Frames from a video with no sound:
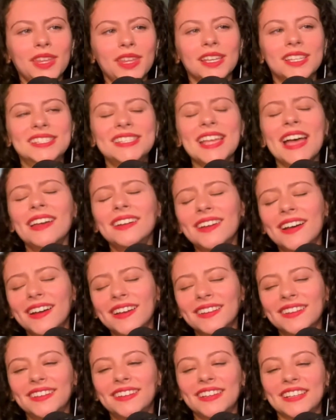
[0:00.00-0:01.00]
Staten
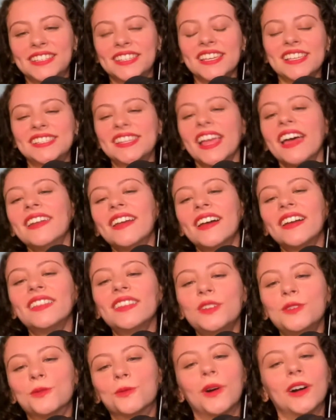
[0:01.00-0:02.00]
Island, it's like Staten
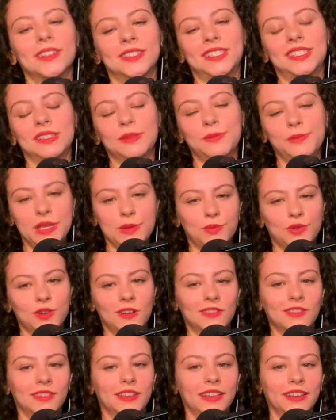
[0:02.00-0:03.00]
Island wants to be
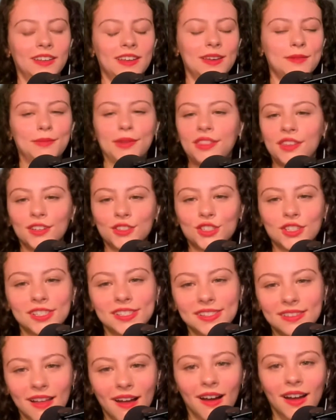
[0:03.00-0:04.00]
Brooklyn, but they're just
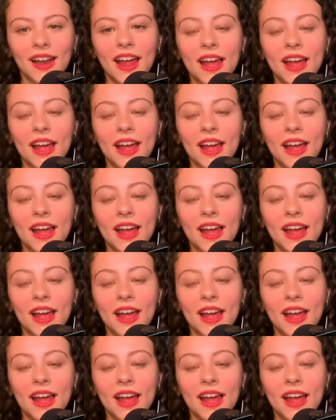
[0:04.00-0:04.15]
not.